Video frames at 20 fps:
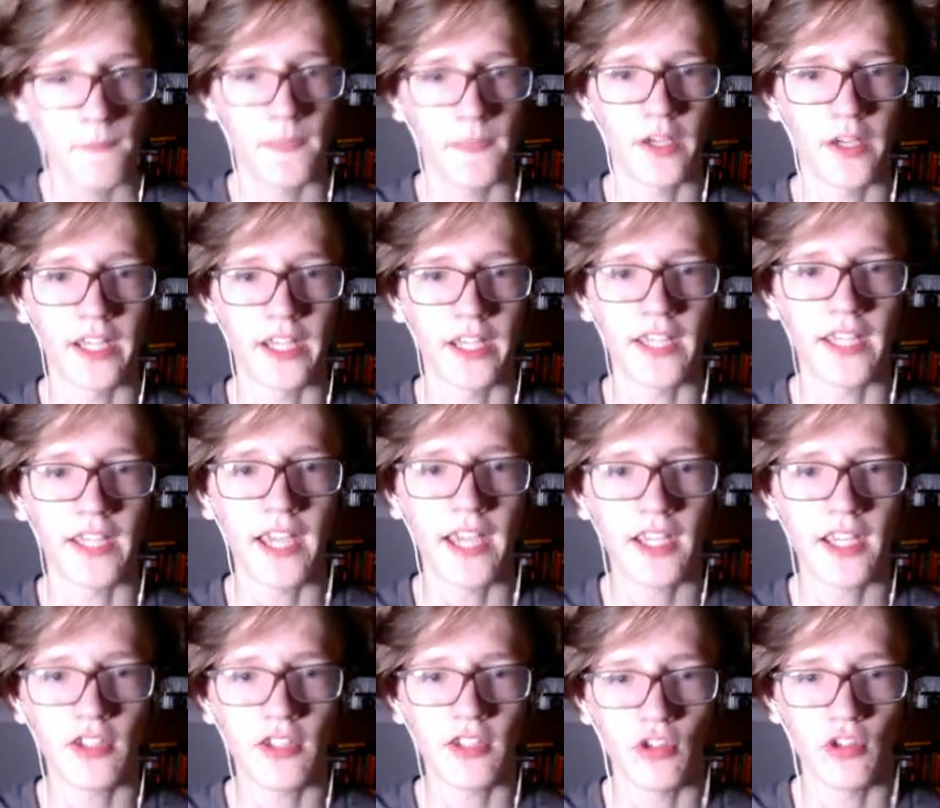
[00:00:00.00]
Okay, he can't
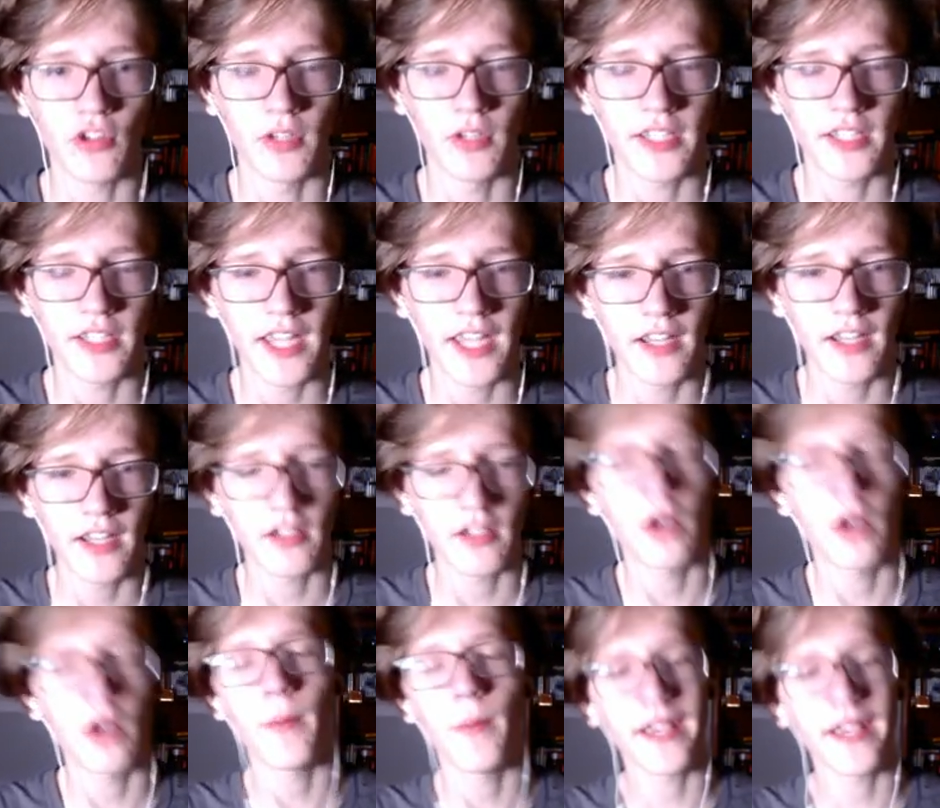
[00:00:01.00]
get you. He can't...
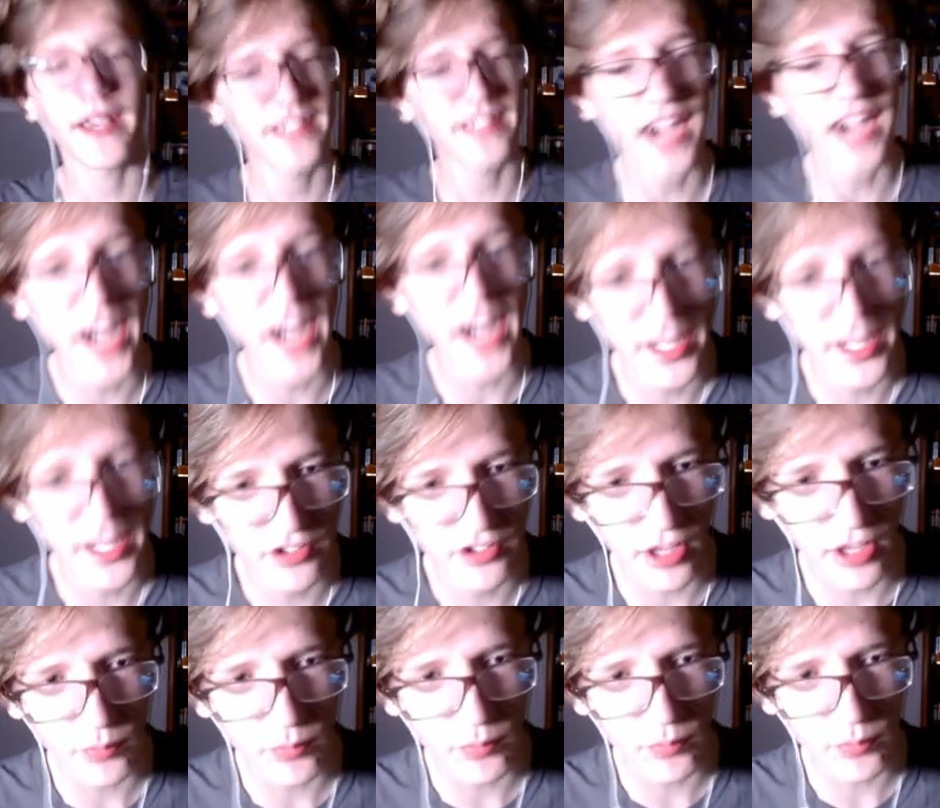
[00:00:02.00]
Oh my god,
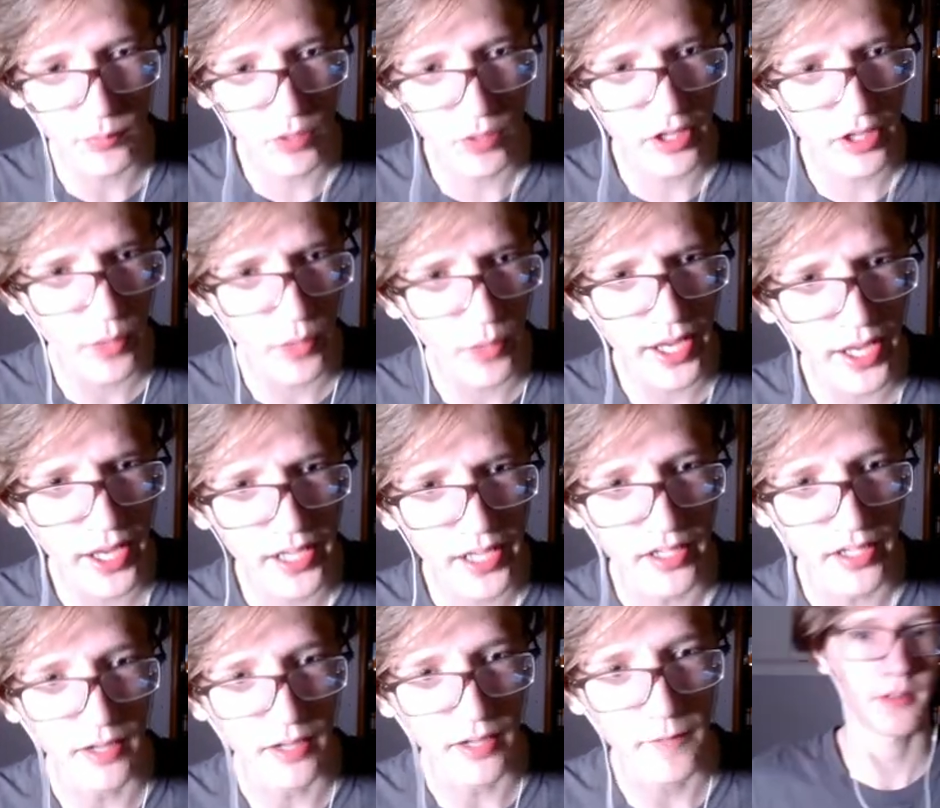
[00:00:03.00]
stop running
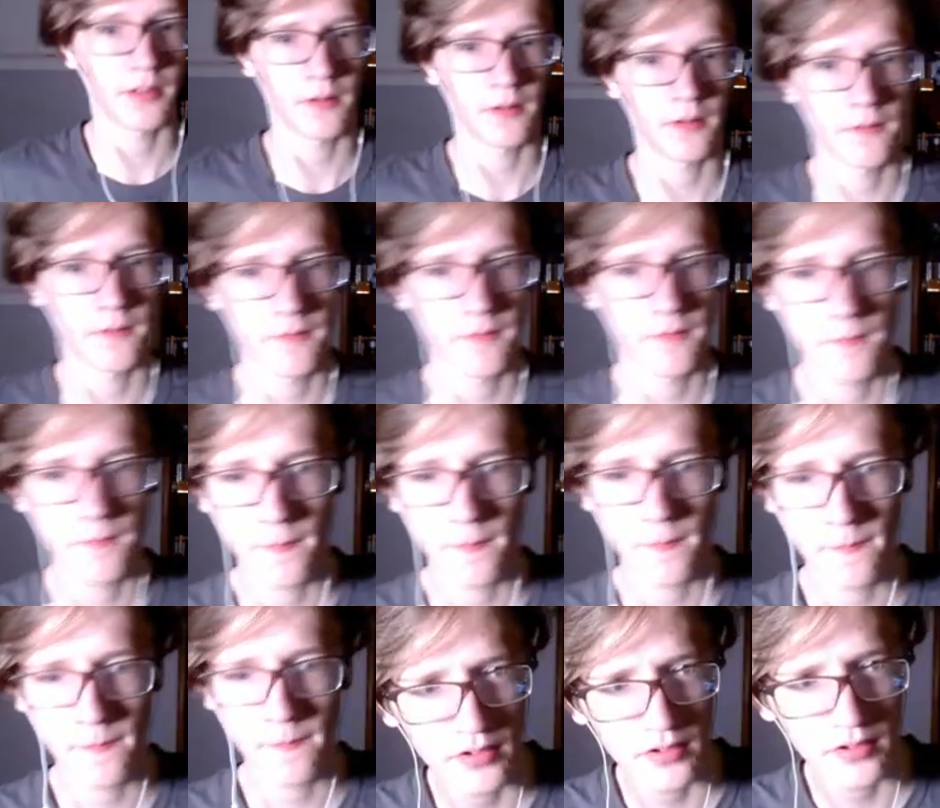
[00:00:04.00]
away!
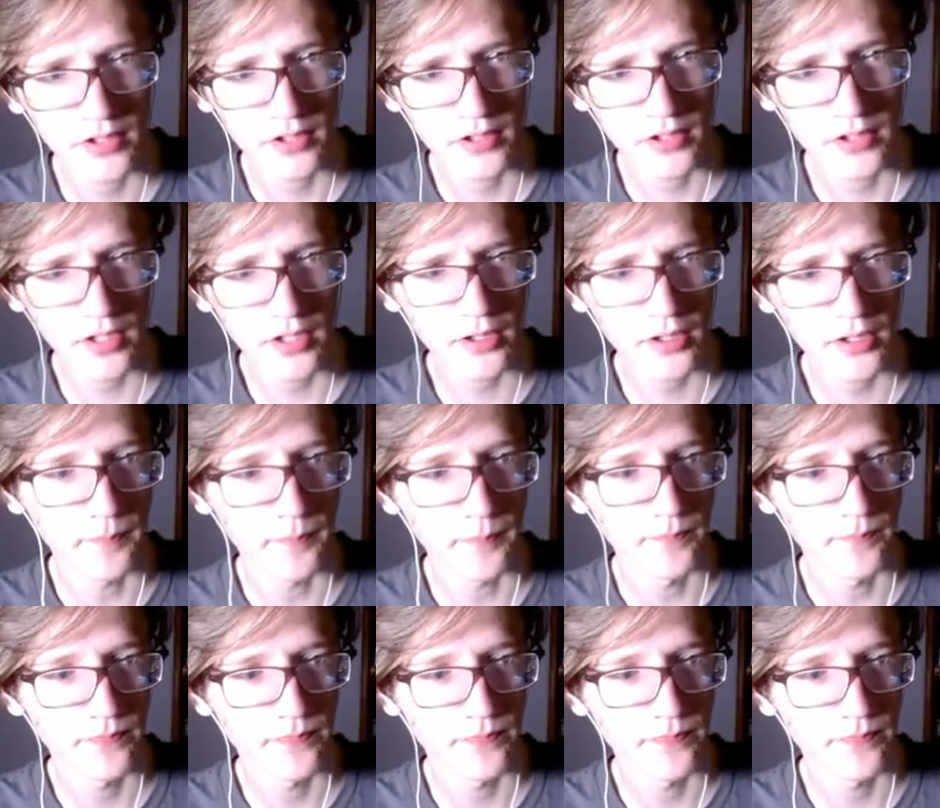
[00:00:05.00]
Kill him.